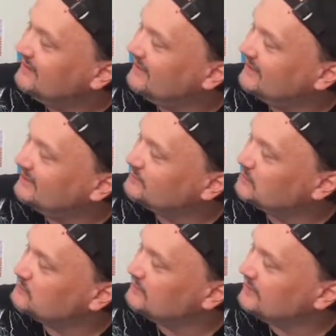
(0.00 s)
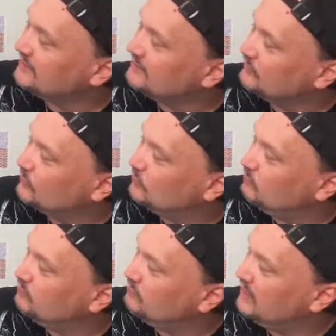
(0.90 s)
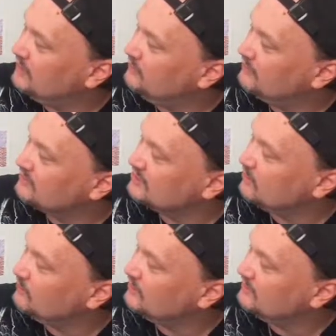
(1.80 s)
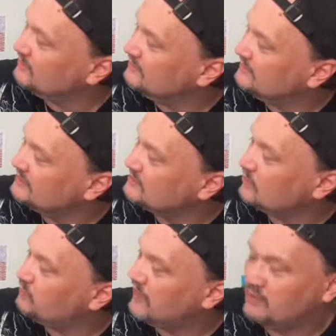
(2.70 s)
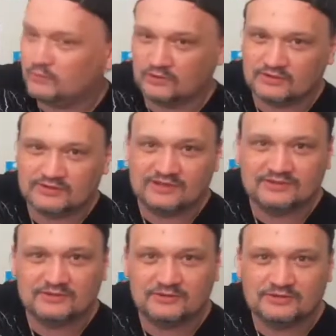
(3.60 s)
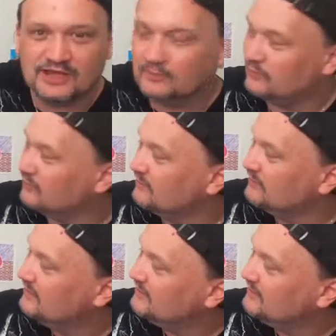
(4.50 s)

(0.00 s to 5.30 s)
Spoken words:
and it's supposed to be like a little baby or something, and that's her Pampers. That's her diaper.